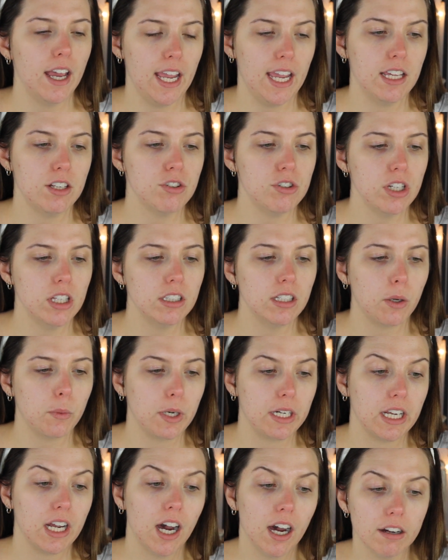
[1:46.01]
HD
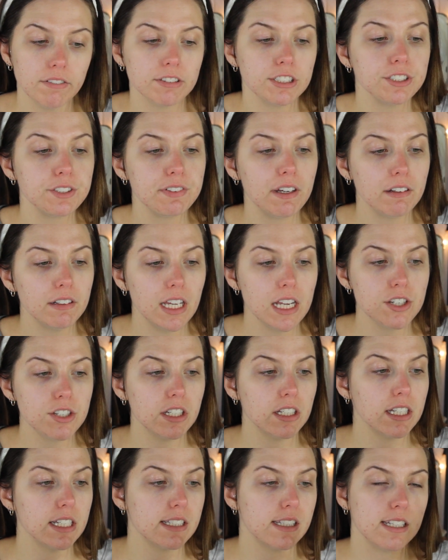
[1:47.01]
Liquid Coverage
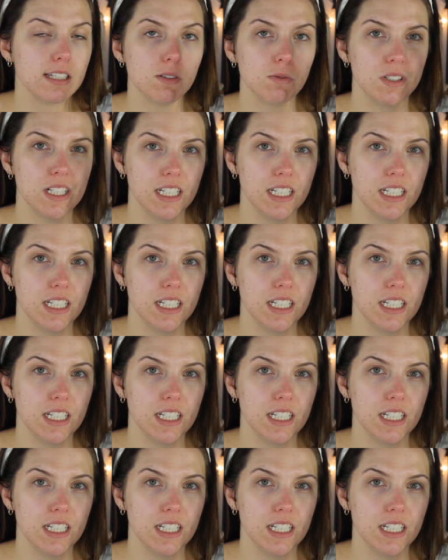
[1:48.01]
Foundation because this